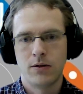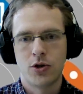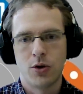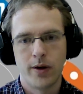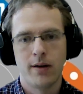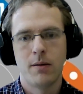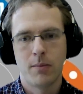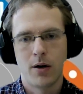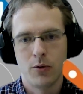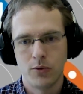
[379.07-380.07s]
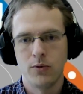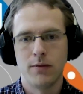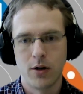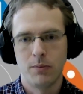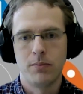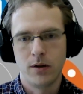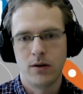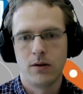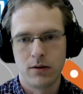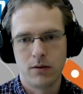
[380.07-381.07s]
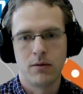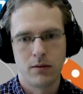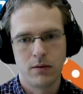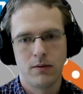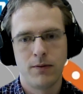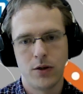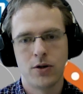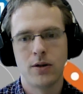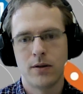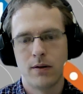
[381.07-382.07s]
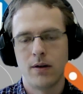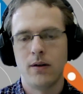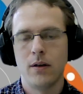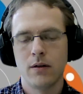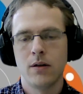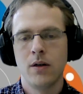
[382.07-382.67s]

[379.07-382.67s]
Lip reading: showing them how to develop the features that they needed.